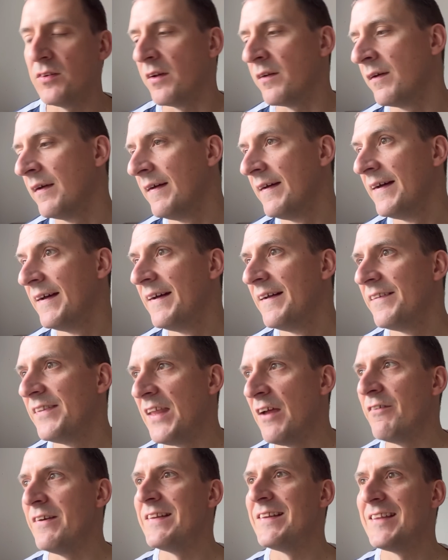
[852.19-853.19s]
So
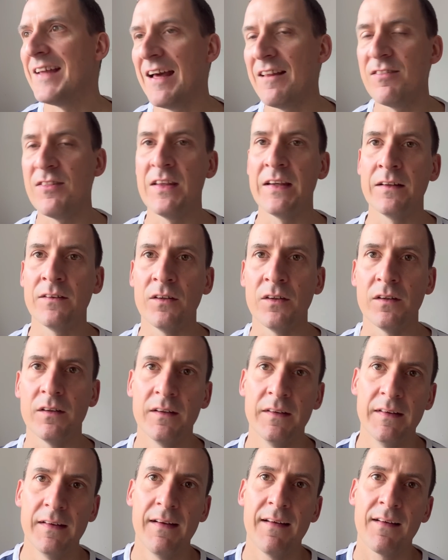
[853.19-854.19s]
there is that thing that
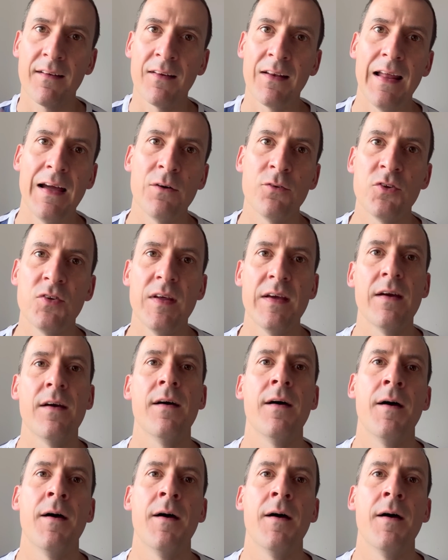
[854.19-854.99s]
clouds it,